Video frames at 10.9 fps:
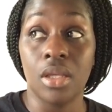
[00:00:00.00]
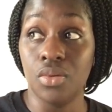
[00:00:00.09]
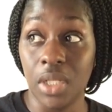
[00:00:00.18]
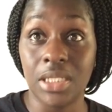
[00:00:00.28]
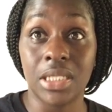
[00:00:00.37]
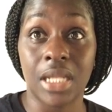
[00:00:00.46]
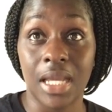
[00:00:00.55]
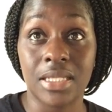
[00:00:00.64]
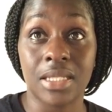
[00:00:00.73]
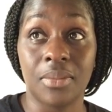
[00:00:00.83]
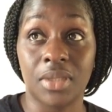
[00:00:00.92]
you need to
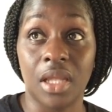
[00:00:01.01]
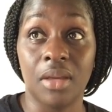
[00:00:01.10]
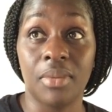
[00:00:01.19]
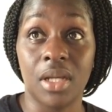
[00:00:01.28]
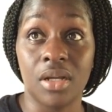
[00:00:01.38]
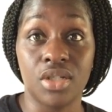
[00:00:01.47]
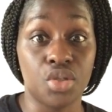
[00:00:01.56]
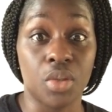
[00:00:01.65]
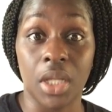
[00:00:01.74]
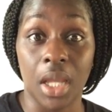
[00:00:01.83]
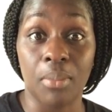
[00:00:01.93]
take something because you
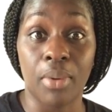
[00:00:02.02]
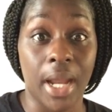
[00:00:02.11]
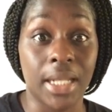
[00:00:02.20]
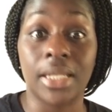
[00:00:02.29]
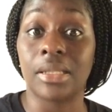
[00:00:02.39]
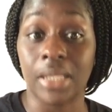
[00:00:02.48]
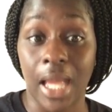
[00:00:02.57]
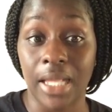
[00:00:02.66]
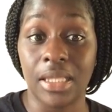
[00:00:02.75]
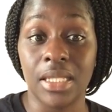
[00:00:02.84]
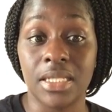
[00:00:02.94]
can get pregnant
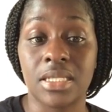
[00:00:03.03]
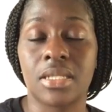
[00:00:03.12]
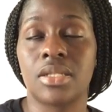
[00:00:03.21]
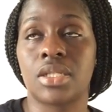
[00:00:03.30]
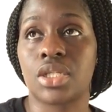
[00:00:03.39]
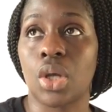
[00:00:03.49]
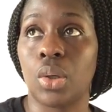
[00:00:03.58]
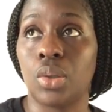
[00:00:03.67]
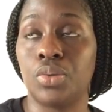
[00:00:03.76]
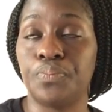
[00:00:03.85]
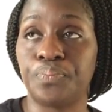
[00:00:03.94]
like this.
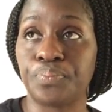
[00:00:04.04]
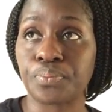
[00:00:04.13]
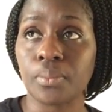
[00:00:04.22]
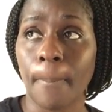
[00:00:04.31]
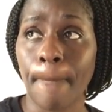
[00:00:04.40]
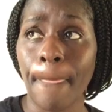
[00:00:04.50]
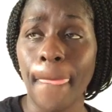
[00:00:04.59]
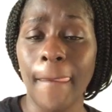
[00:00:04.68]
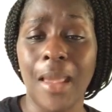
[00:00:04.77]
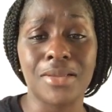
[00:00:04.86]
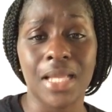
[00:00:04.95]
So
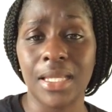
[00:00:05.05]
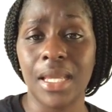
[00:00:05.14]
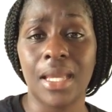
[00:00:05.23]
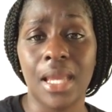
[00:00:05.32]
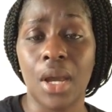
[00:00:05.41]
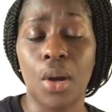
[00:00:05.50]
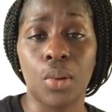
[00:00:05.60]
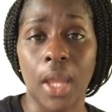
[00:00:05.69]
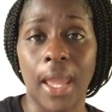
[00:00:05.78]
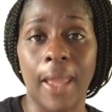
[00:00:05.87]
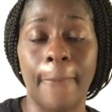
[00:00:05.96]
I was like, yeah, yeah,
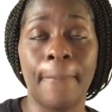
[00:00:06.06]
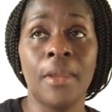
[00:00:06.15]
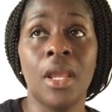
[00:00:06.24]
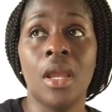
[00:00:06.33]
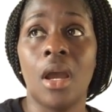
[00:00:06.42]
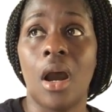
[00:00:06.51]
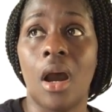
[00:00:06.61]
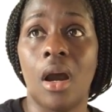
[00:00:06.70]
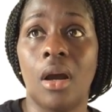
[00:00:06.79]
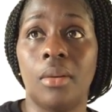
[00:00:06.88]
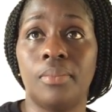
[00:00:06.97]
okay.
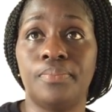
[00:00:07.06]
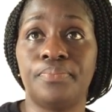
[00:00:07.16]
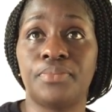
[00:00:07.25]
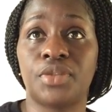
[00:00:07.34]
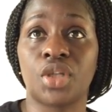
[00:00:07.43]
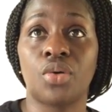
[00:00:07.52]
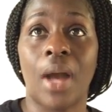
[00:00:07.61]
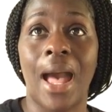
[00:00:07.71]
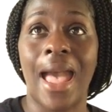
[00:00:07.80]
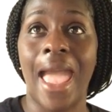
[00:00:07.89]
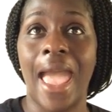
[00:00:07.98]
Um, so
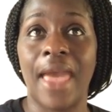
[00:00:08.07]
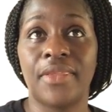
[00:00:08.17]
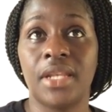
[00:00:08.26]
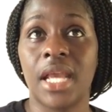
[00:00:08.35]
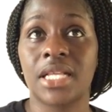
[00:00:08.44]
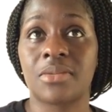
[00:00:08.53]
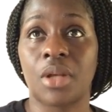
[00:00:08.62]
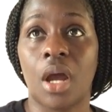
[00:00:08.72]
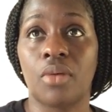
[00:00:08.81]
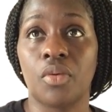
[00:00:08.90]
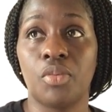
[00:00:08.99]
I had the next one
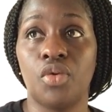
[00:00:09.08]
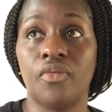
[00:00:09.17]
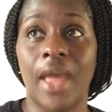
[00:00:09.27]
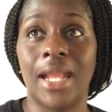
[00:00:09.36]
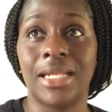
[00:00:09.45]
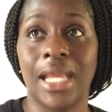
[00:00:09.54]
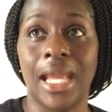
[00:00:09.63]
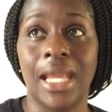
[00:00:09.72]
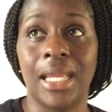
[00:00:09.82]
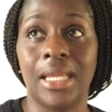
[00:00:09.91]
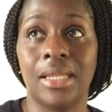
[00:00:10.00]
I removed that
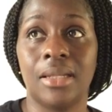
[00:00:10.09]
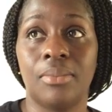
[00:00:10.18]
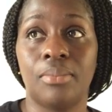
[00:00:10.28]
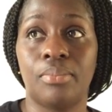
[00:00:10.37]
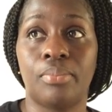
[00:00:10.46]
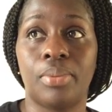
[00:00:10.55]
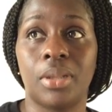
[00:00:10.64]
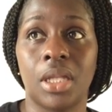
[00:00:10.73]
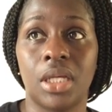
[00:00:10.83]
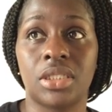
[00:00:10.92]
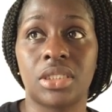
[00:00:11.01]
day,
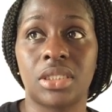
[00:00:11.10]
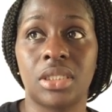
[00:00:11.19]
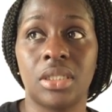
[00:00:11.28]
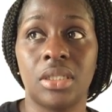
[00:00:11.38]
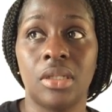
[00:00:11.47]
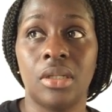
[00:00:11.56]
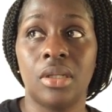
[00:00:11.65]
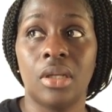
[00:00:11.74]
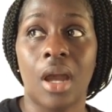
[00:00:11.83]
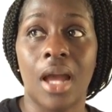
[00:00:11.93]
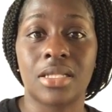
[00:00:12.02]
plus
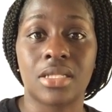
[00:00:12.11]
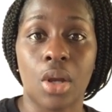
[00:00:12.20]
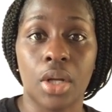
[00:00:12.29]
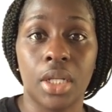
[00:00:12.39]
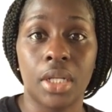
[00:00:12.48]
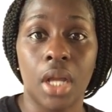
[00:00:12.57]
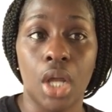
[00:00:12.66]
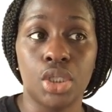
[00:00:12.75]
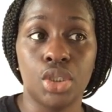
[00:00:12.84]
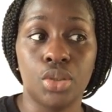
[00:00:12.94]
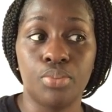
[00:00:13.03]
I started
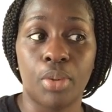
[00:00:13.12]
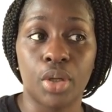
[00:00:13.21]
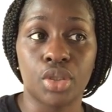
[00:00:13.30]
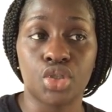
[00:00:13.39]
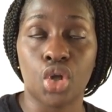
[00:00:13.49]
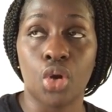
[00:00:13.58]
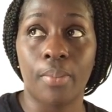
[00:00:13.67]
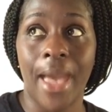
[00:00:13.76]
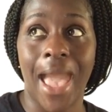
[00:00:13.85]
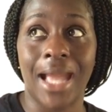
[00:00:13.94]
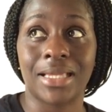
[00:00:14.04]
a birth control
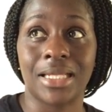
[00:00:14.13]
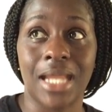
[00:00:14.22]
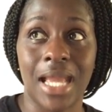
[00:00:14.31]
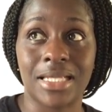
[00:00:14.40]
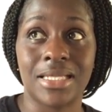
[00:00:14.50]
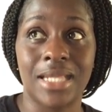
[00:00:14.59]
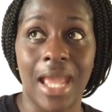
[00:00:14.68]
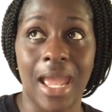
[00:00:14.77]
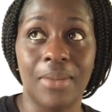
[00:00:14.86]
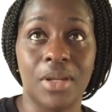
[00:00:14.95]
pack the next day